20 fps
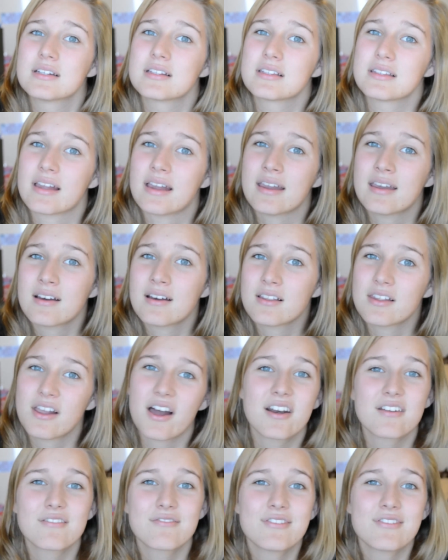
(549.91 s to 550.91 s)
Like a
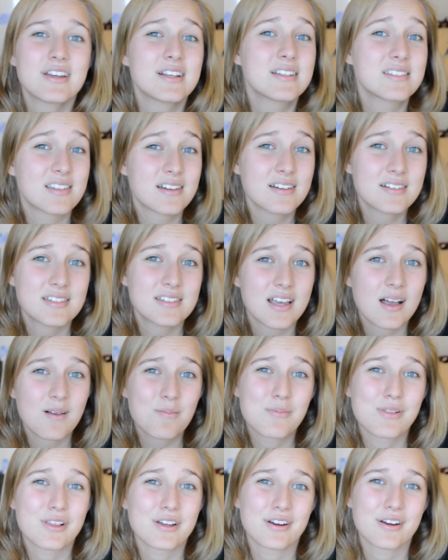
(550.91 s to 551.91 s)
lot of things on
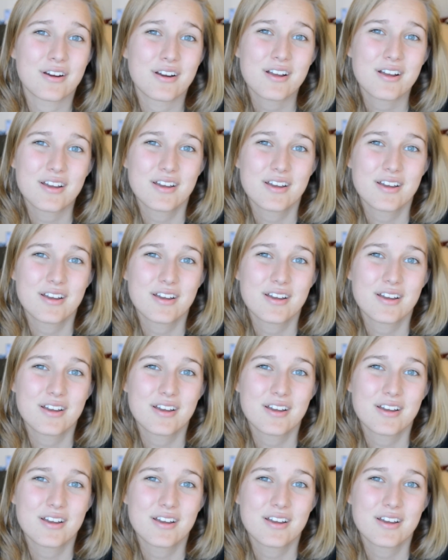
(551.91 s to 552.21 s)
Tumblr